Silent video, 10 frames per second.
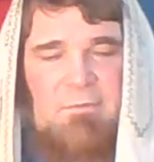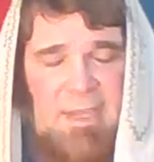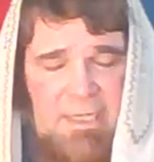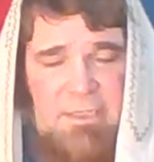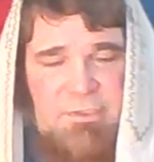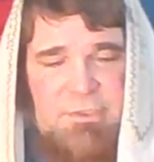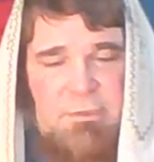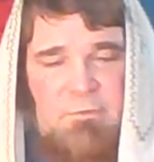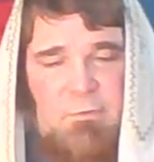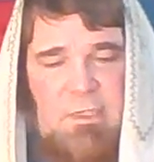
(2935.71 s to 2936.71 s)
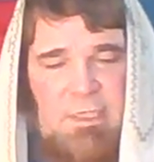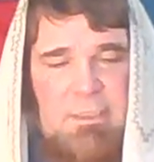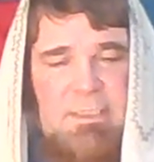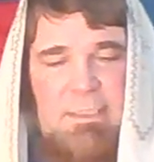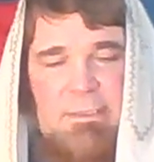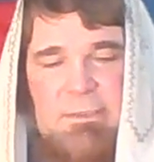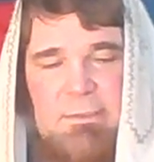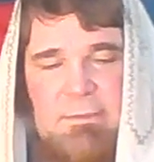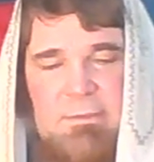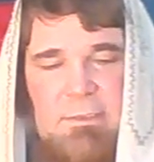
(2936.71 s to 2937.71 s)
Thank you, Yeshua, for what you did.
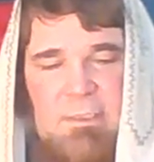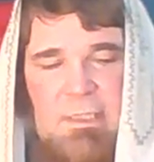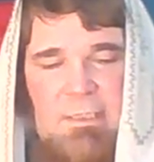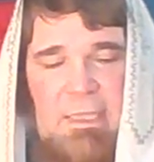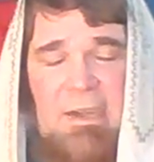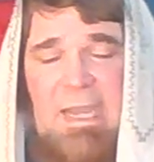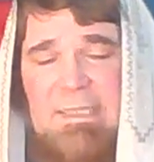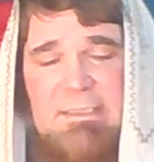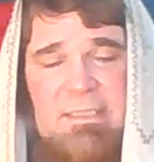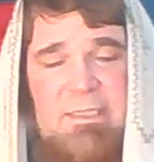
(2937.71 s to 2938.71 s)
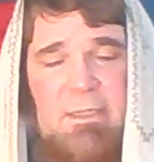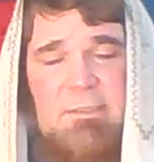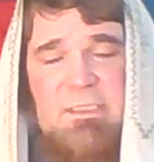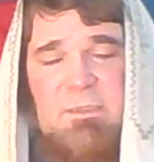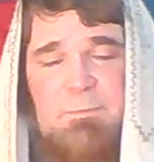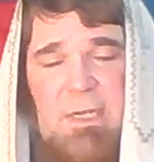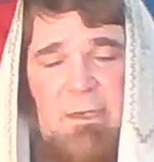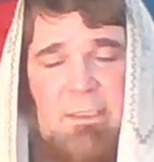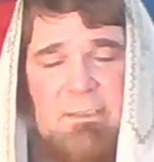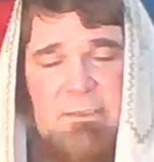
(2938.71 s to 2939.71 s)
Now I ask that your
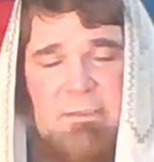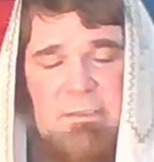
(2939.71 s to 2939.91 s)
spirit